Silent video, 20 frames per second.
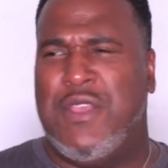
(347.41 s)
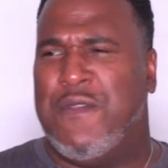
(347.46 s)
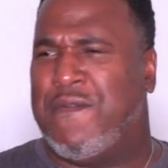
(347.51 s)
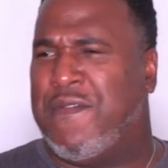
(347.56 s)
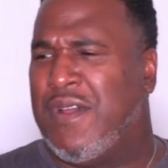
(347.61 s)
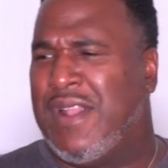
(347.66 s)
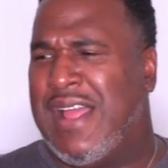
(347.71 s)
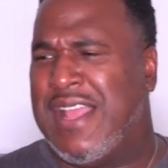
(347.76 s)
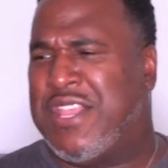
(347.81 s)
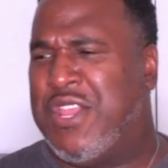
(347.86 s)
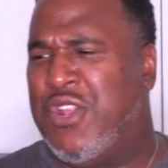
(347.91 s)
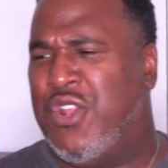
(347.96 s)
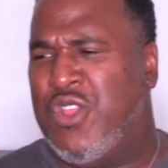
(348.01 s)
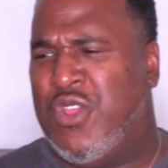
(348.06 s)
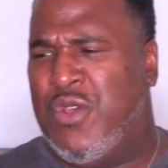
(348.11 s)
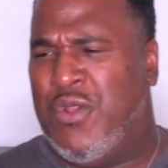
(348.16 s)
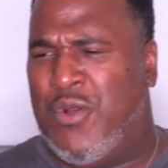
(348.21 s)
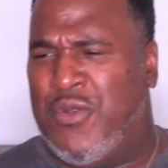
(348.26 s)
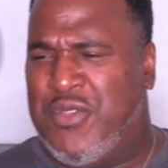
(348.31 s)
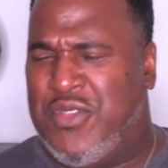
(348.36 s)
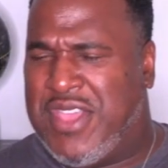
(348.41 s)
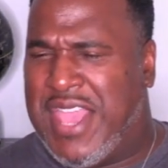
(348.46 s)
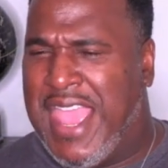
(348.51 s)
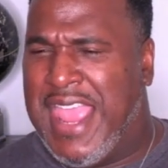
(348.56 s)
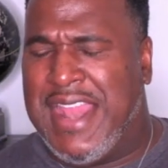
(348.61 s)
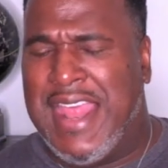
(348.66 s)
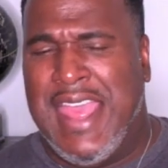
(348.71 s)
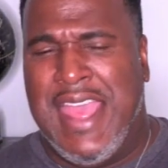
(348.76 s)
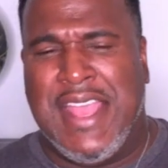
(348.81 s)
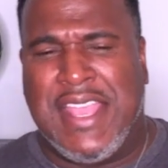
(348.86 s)
You feel like you, you know you
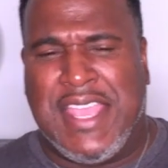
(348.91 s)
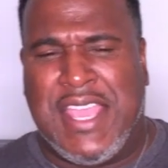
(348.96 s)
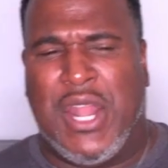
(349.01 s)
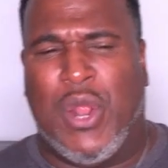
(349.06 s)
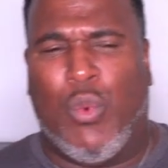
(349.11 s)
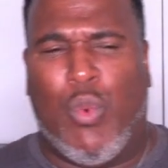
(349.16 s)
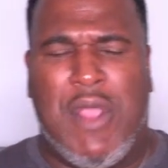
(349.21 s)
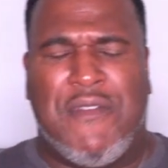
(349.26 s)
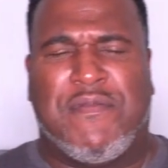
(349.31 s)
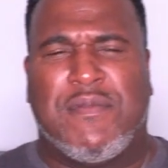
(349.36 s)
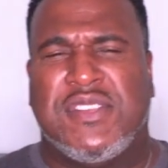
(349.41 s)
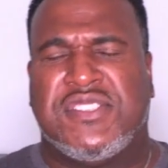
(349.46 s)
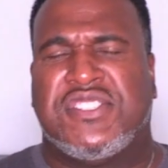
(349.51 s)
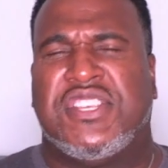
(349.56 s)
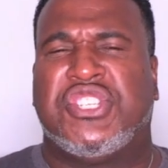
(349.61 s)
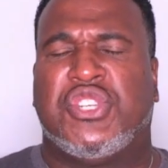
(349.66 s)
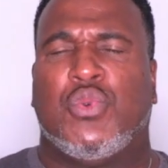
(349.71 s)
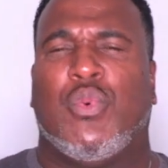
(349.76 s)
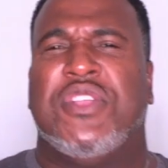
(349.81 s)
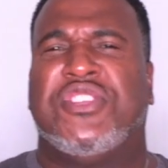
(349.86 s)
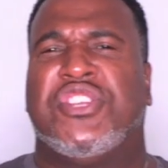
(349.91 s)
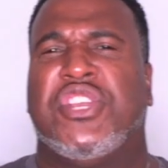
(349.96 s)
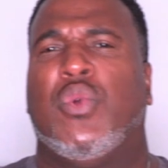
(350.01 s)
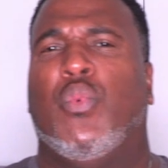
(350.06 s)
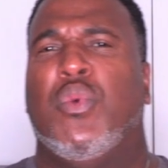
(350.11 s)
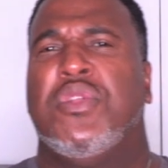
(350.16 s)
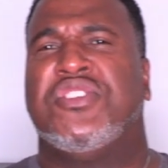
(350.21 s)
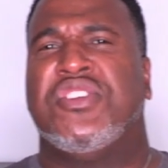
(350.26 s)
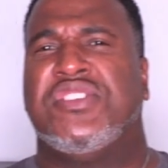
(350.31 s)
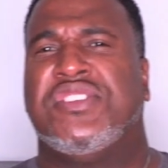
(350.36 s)
can't get away from the situation
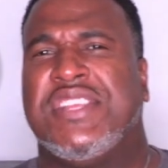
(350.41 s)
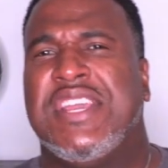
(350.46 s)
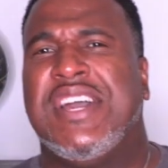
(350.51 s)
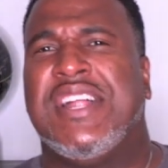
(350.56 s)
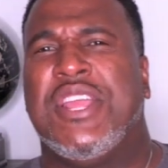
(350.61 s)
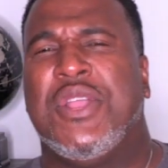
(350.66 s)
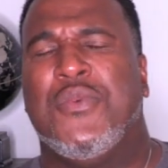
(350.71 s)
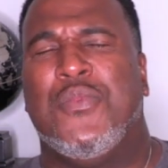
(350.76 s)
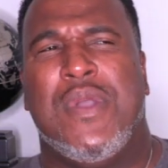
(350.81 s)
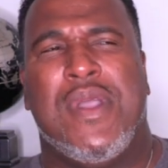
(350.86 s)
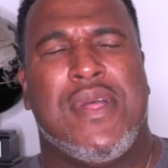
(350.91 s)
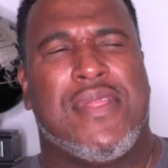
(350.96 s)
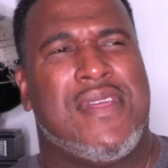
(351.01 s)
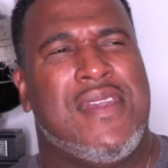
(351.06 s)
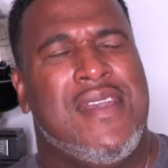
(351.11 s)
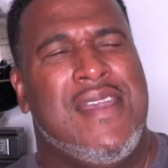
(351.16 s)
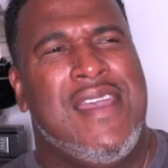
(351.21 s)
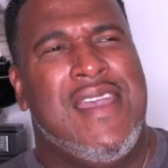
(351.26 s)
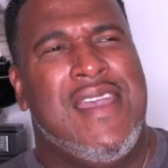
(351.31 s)
in which you're dealing with.